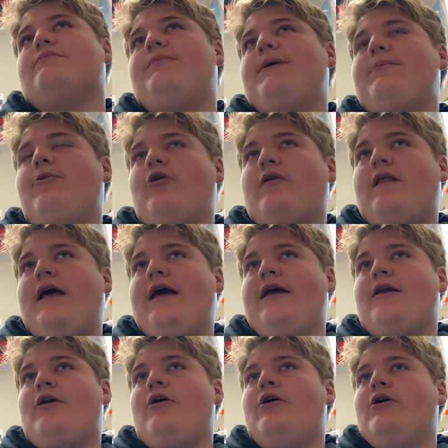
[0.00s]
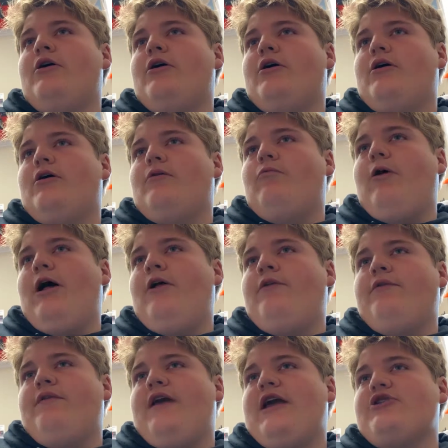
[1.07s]
people are like,
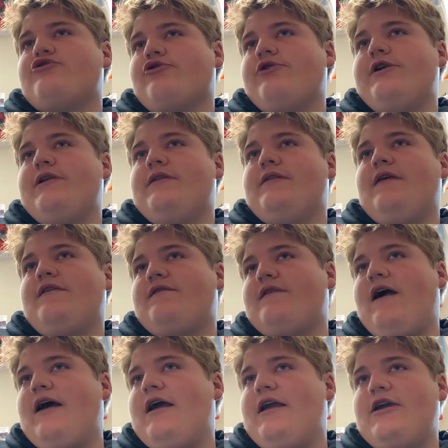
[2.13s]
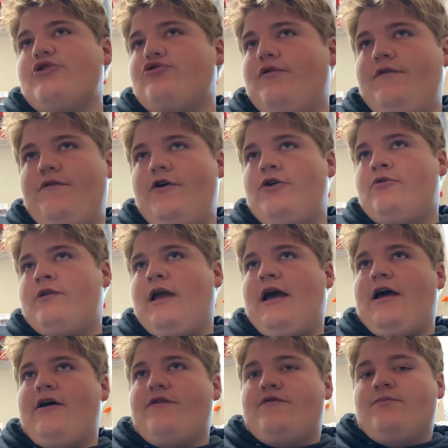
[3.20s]
well, this Android phone
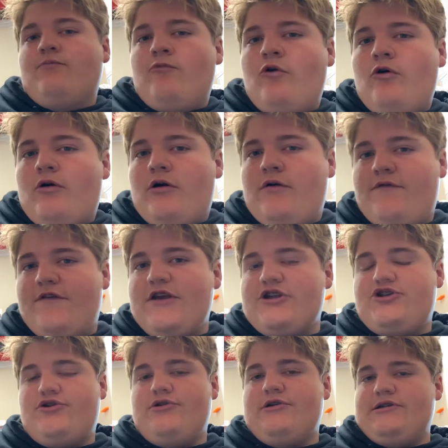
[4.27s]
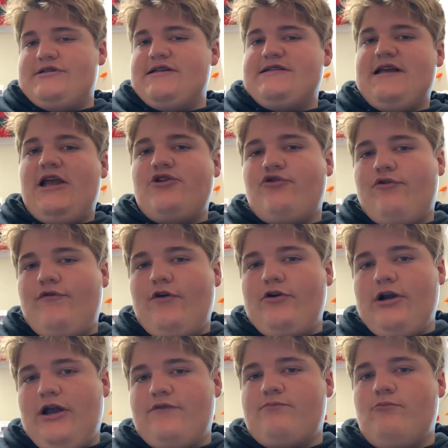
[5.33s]
has more features. This Android
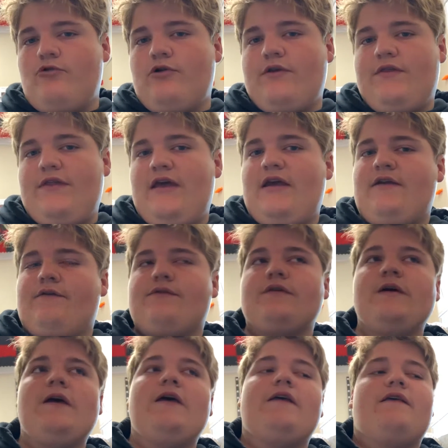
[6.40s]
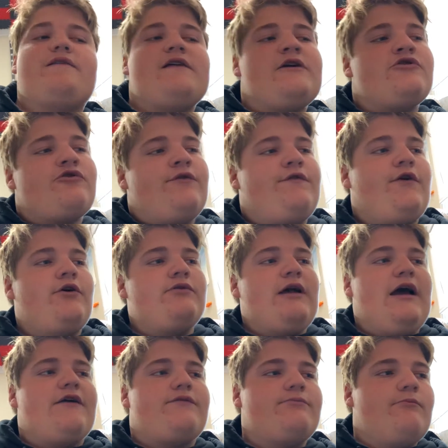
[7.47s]
phone has more things. This Android phone
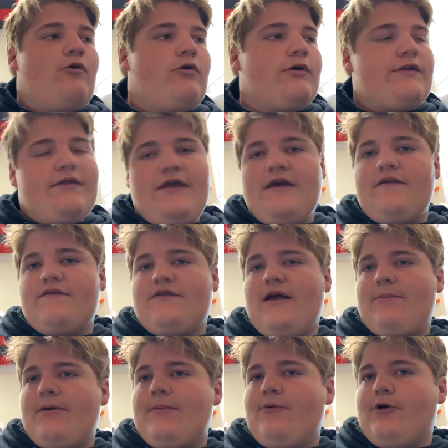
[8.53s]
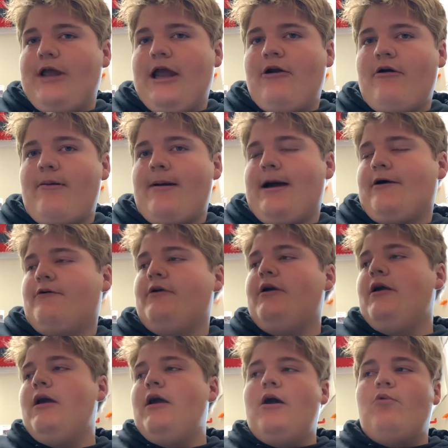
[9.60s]
has more things that people care about.
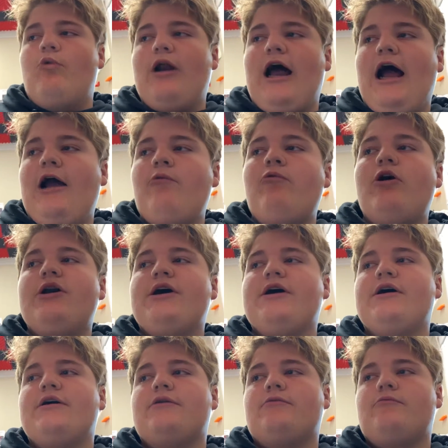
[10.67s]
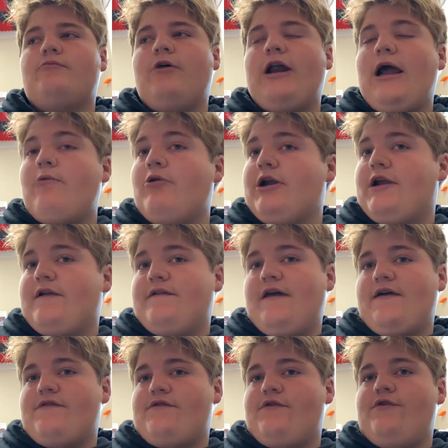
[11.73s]
What I wanna
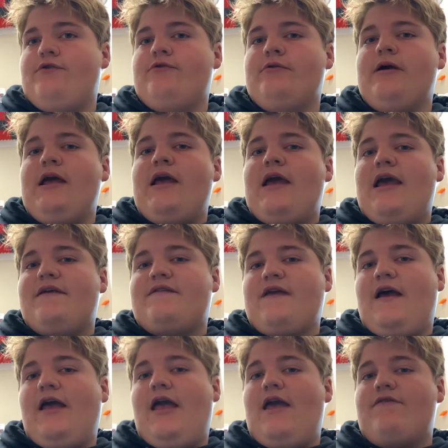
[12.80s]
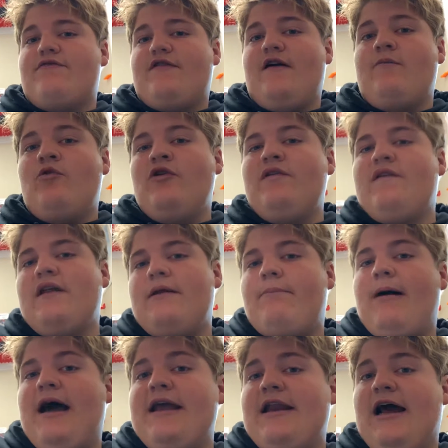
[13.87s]
contest to is that if someone's gonna
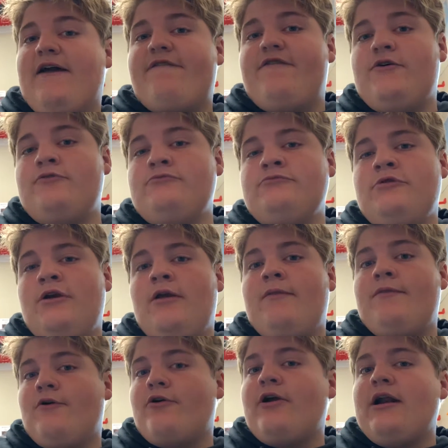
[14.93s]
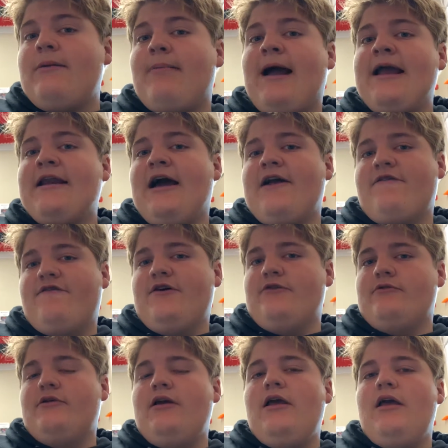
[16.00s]
buy an iPhone, they're gonna buy an
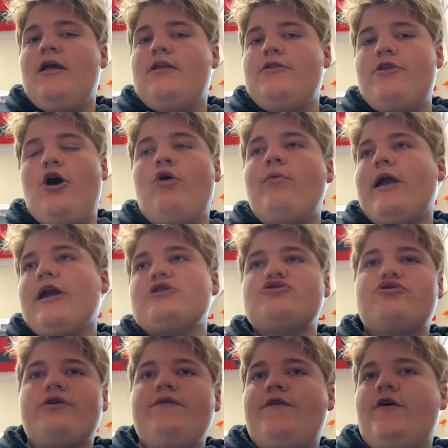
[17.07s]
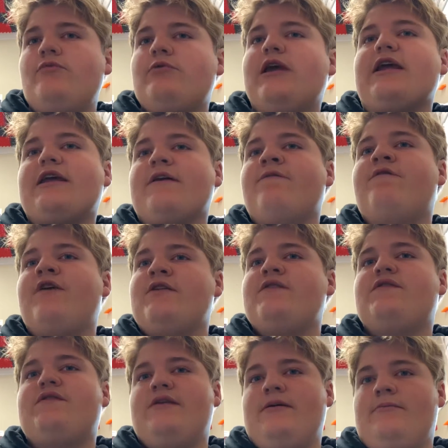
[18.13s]
iPhone. No Android phone can
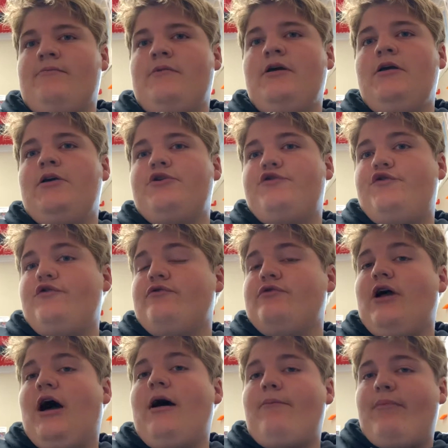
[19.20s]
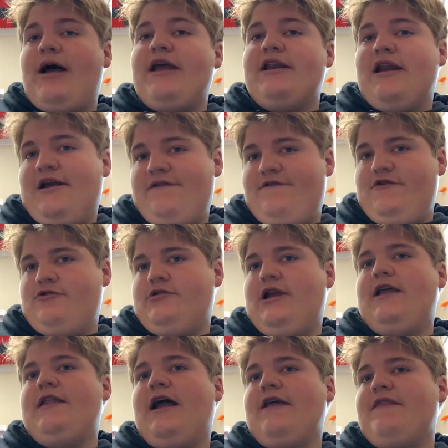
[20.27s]
convince them to not buy an iPhone.
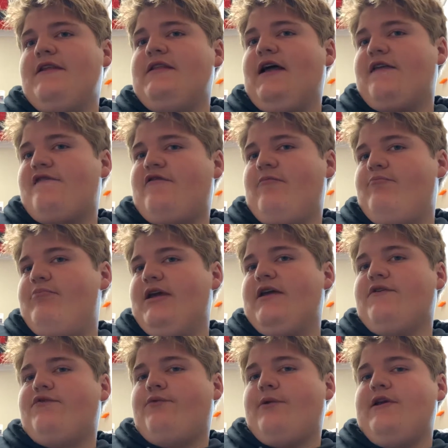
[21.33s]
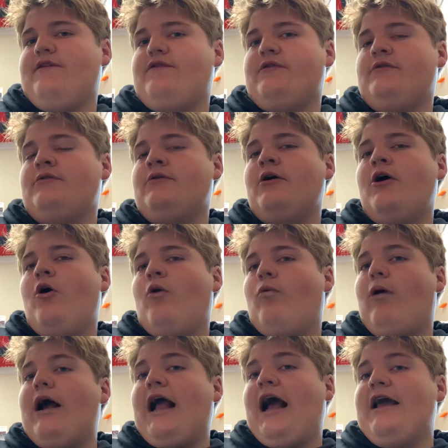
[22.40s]
And I think that's the biggest reason
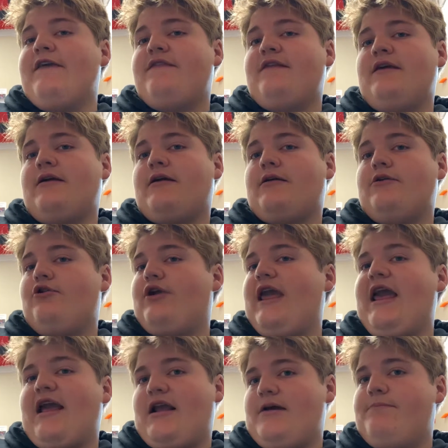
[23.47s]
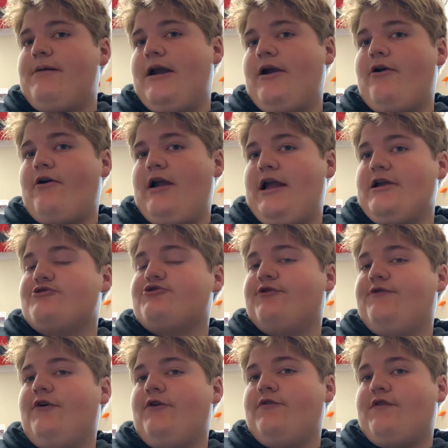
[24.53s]
why I think you can't compare
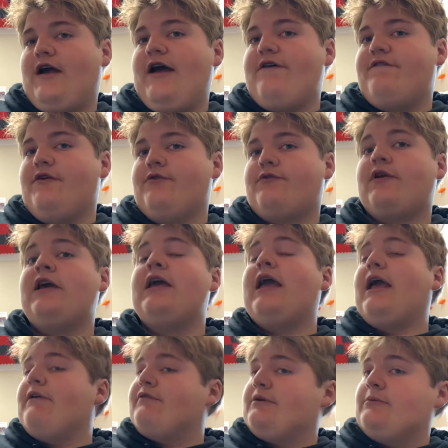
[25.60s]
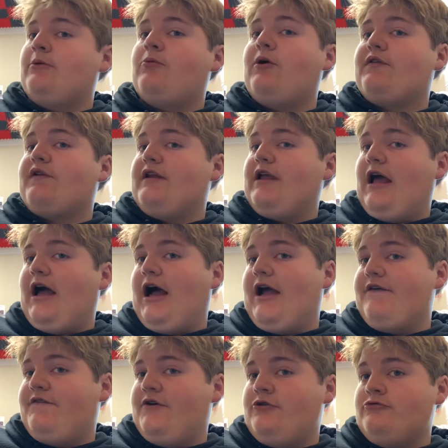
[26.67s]
Android phones to iPhones. If someone wants an
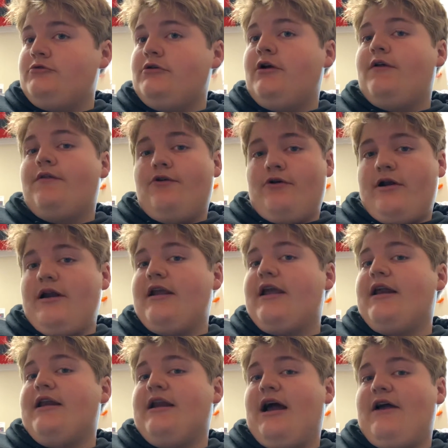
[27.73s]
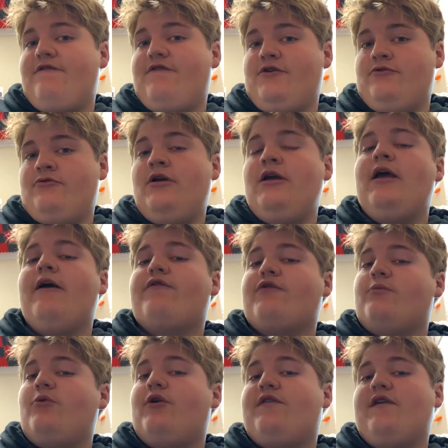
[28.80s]
iPhone, they're going to get an iPhone. If
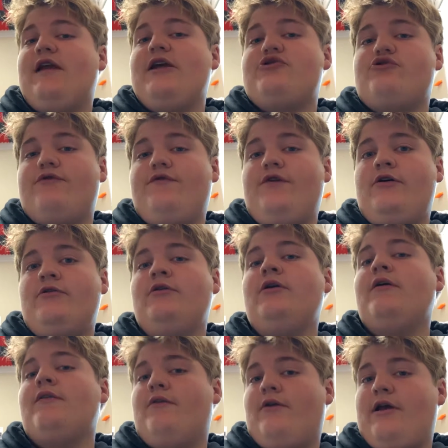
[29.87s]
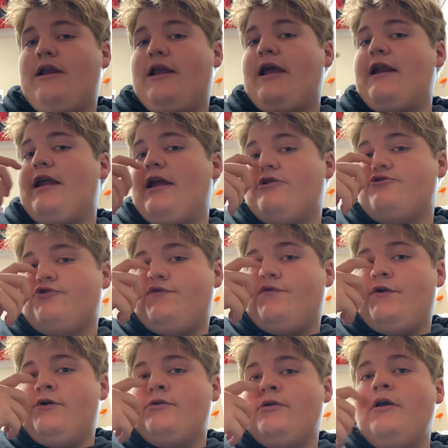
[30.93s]
someone wants an Android phone, they're going to get an Android
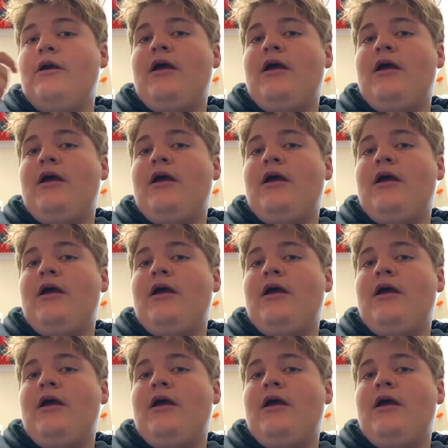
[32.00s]
phone.